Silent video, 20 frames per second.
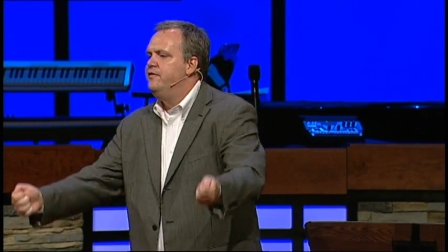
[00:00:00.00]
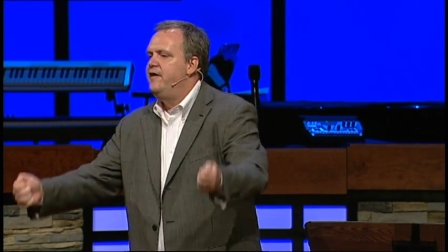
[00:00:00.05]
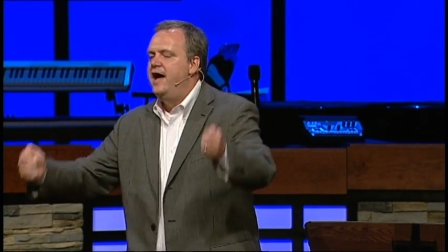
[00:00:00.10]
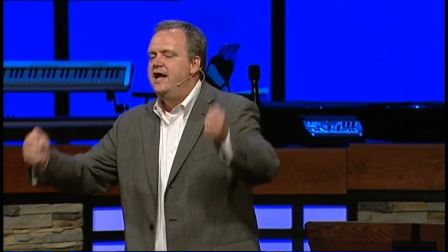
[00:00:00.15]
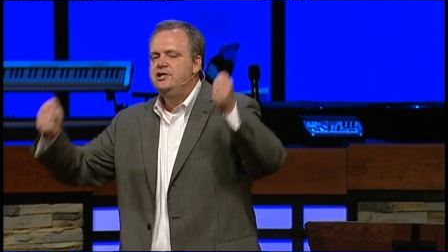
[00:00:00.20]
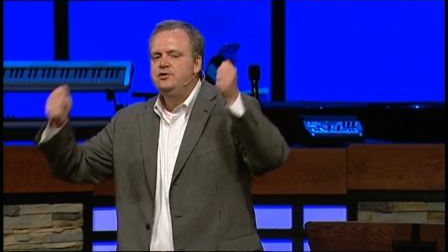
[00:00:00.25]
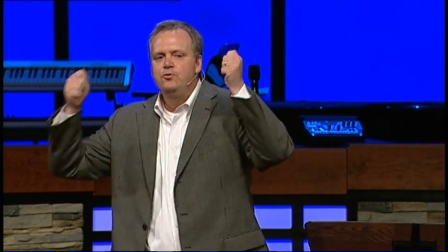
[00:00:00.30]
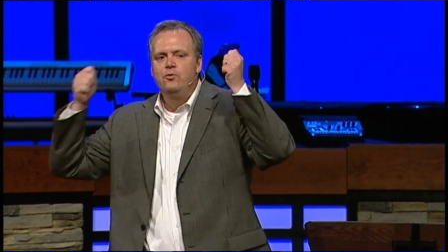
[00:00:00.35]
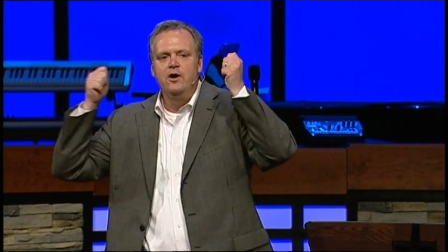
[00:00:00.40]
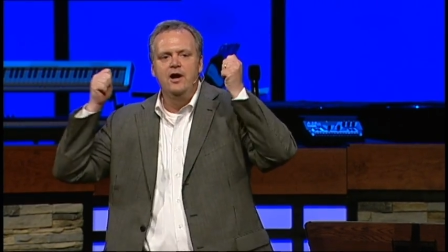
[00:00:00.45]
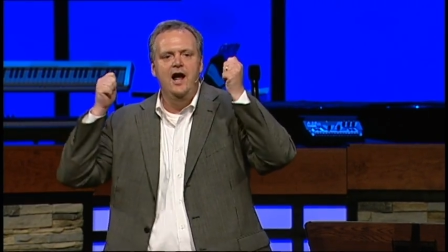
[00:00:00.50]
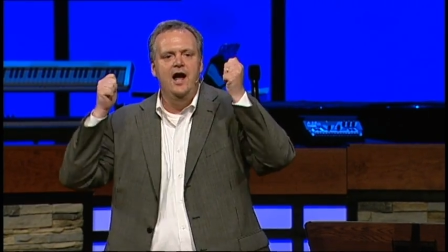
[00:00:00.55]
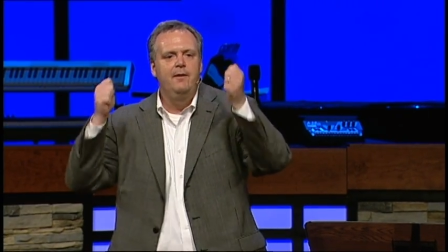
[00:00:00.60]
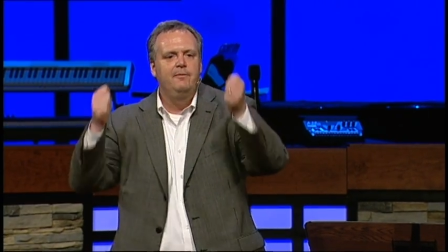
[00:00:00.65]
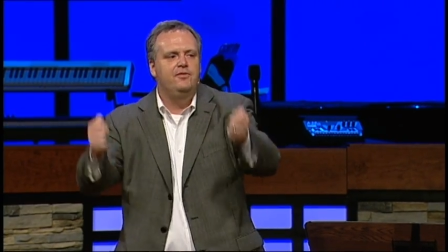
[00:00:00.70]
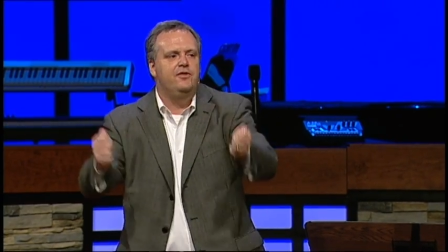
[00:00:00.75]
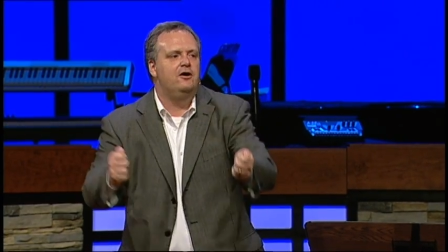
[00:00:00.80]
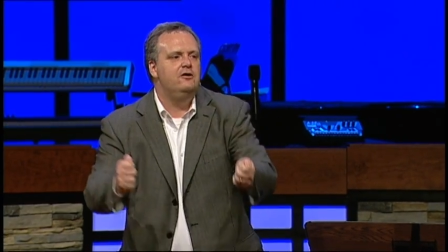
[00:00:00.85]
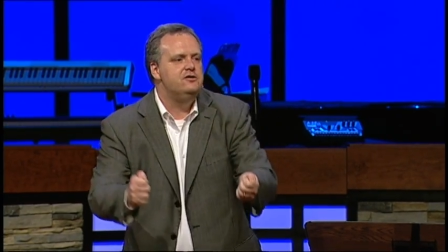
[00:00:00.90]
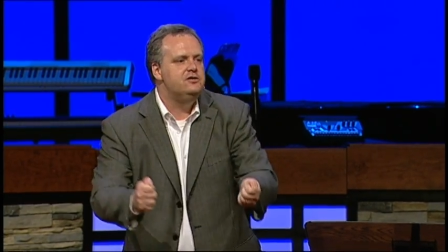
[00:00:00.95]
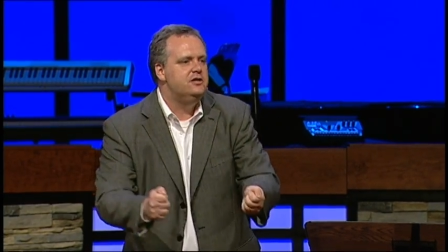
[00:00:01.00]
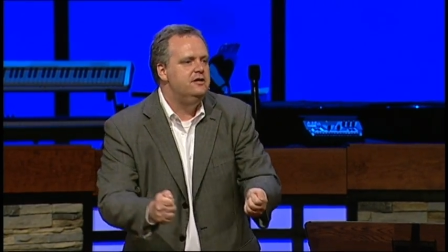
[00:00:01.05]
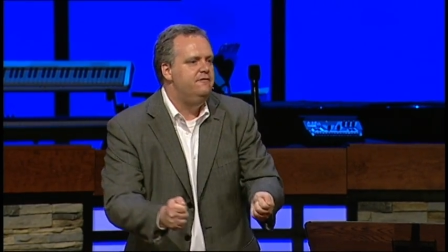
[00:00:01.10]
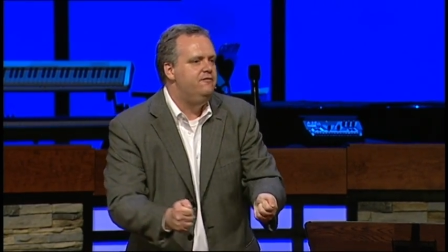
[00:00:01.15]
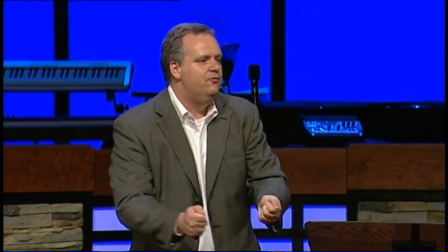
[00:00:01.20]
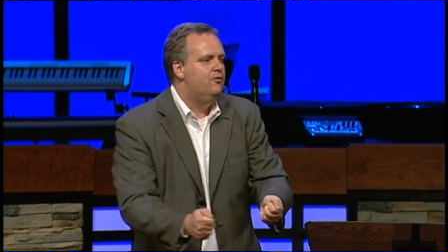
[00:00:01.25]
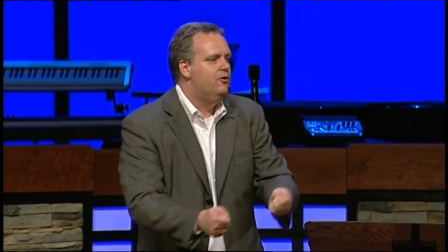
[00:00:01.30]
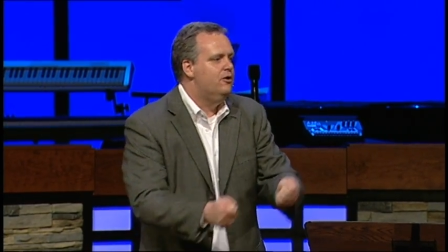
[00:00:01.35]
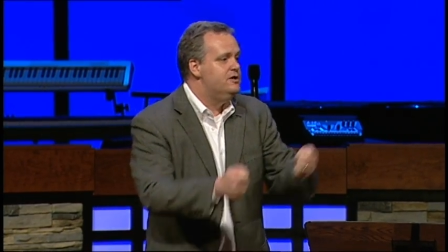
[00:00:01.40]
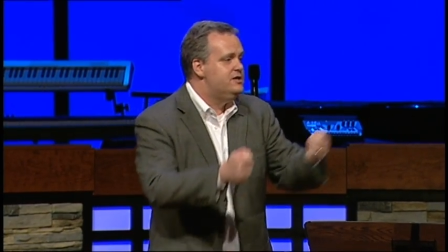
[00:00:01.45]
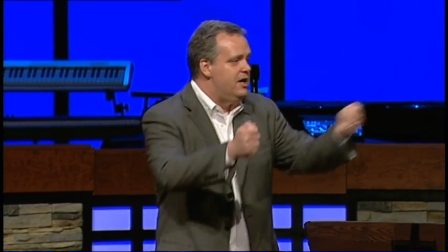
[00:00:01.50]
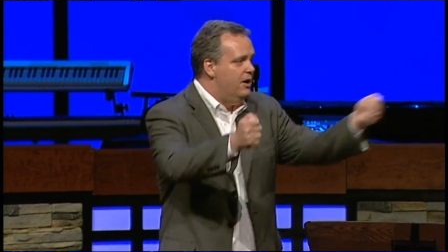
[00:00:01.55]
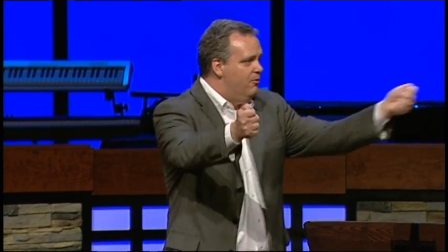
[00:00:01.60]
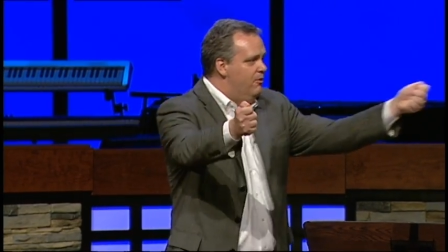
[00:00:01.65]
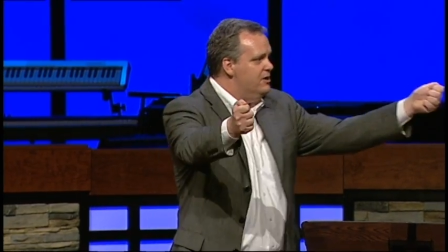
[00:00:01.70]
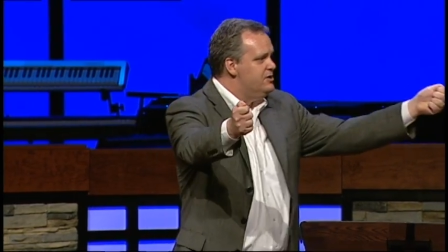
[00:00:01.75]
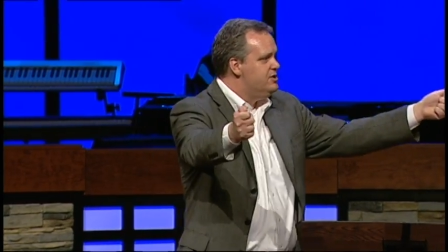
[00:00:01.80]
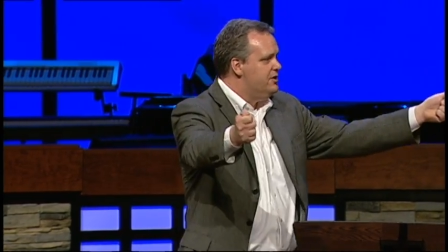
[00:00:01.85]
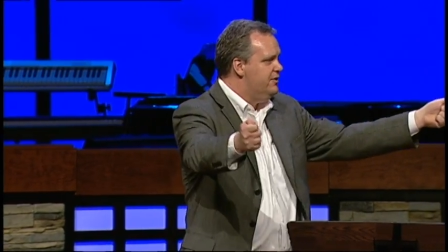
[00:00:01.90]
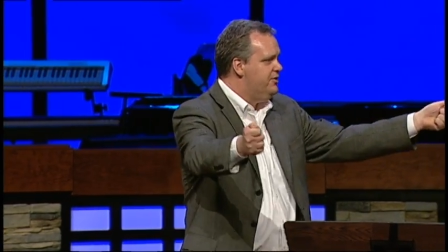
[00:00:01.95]
That's what I'm thirsty for. Is that
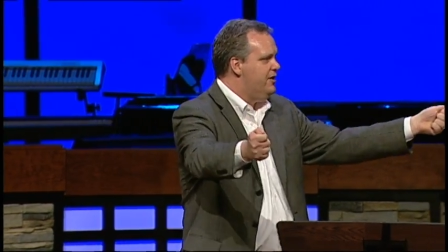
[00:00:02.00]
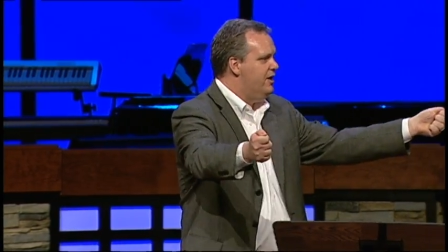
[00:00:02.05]
what you're